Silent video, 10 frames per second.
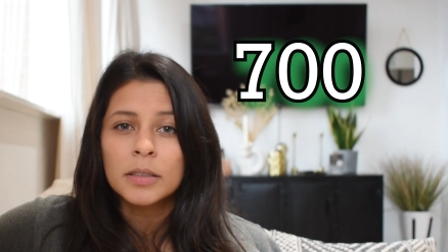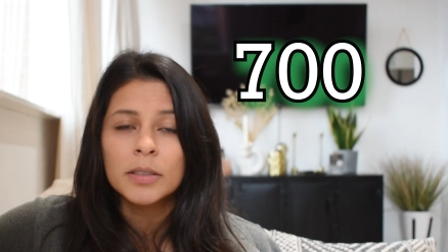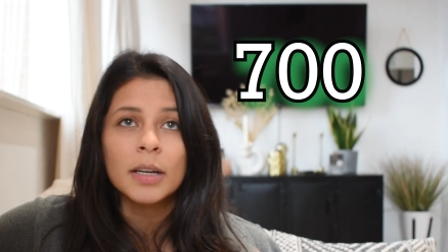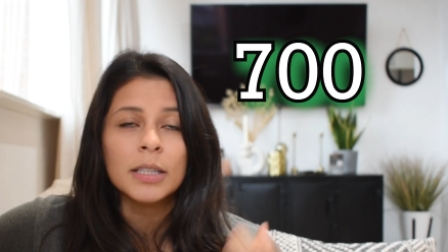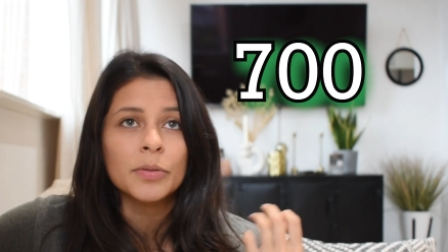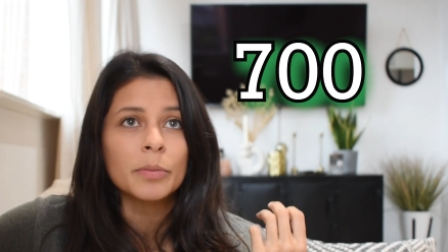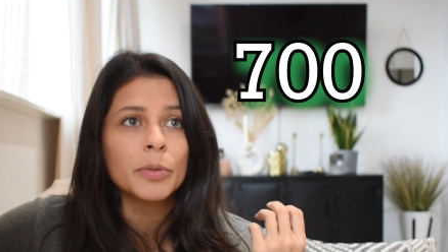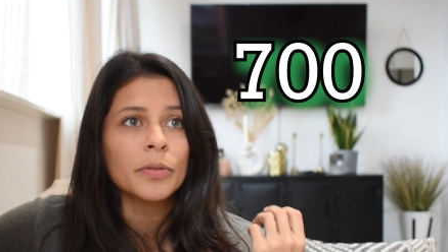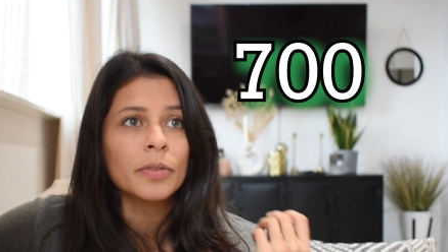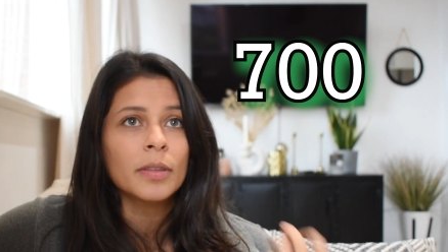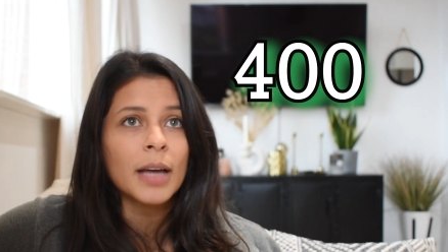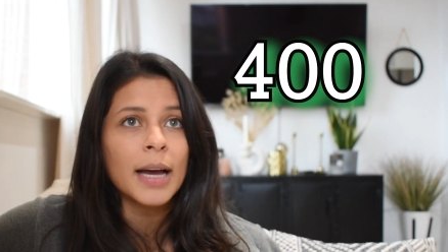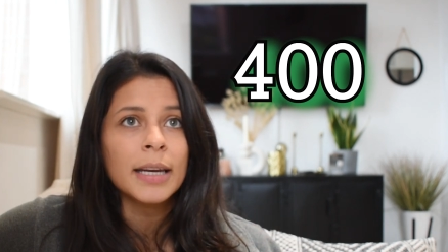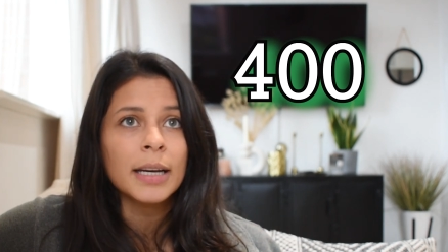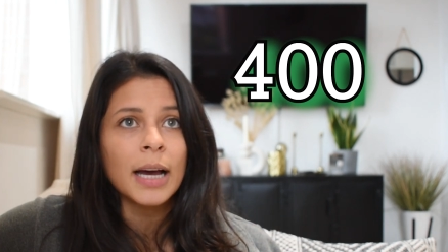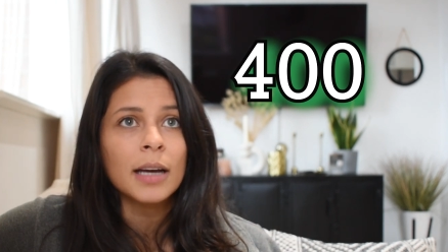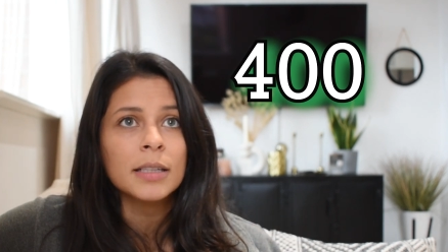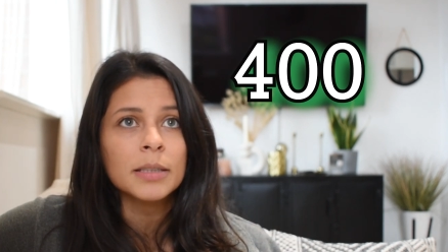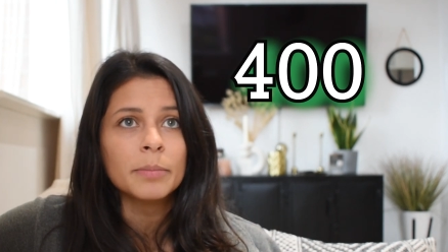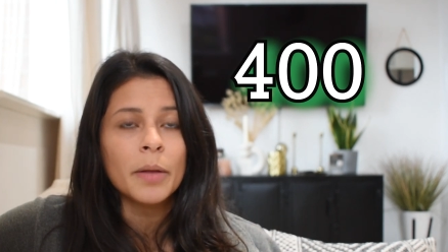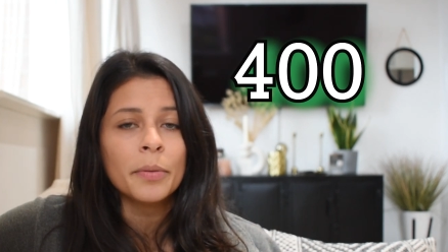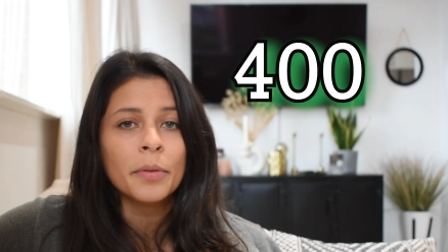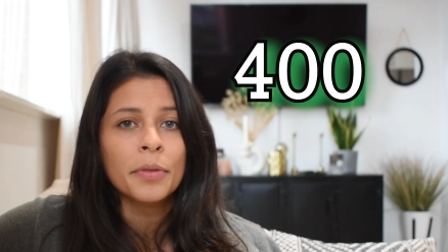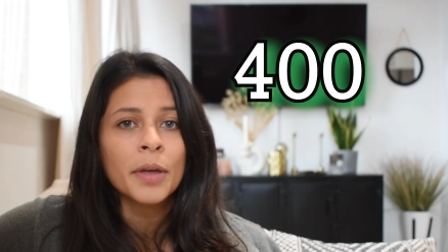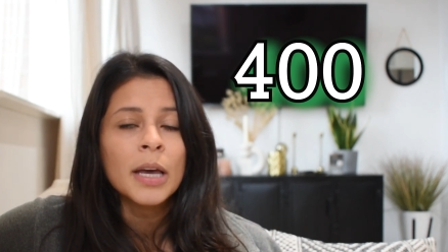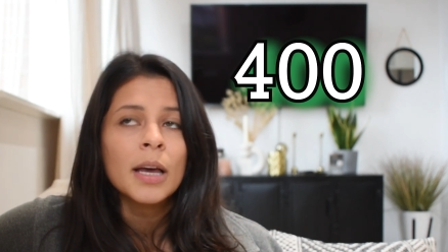So let's remove that in a calendar month.